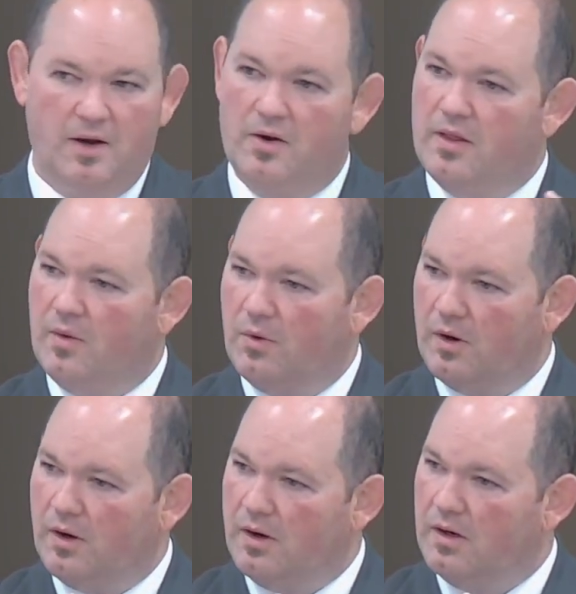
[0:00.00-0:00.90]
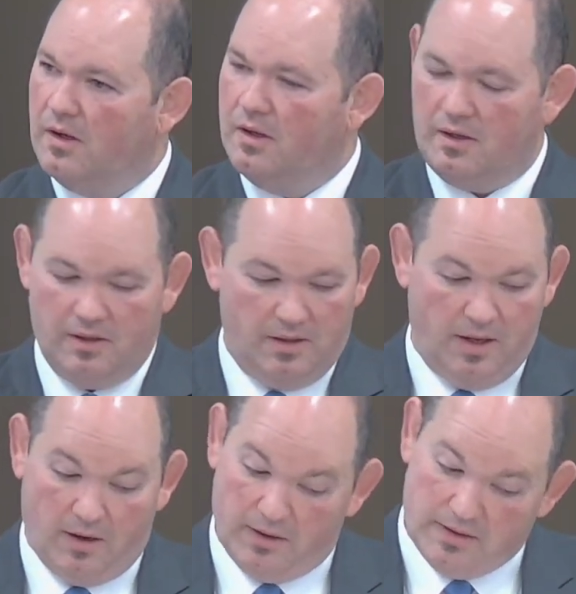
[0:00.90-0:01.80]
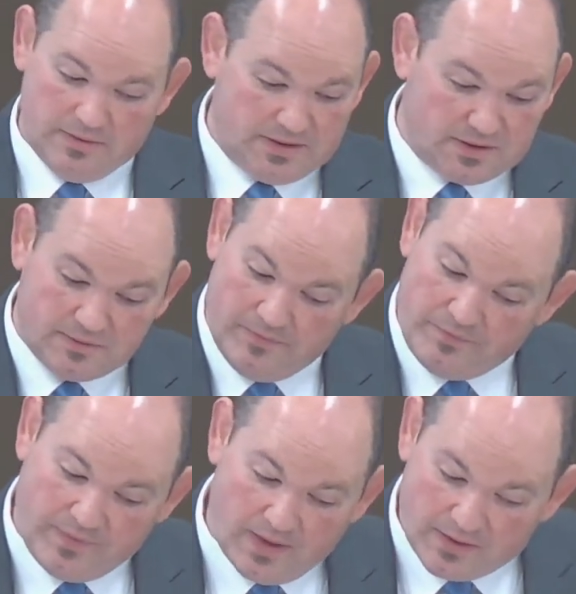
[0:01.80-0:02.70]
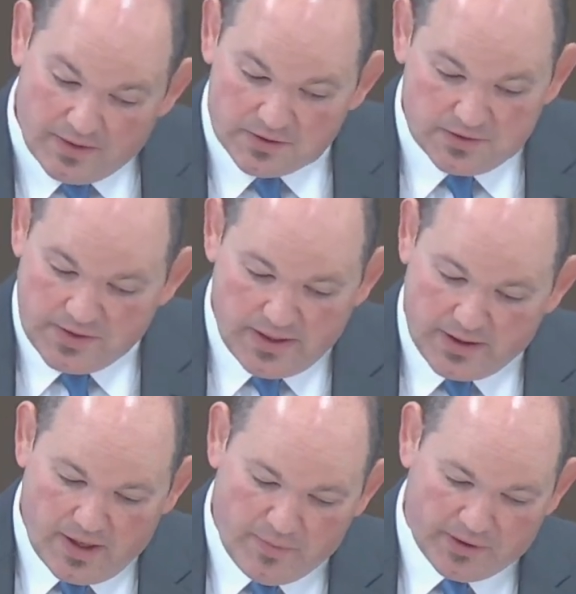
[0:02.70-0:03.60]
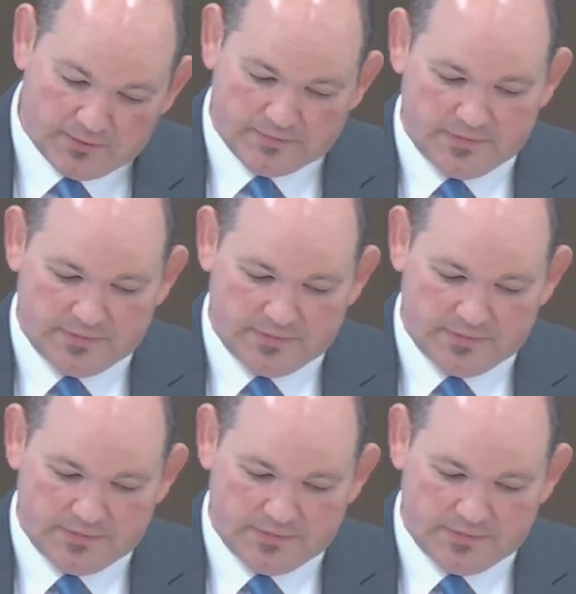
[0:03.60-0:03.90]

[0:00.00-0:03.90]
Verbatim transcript: Here they were. Now, he says, there's a day coming.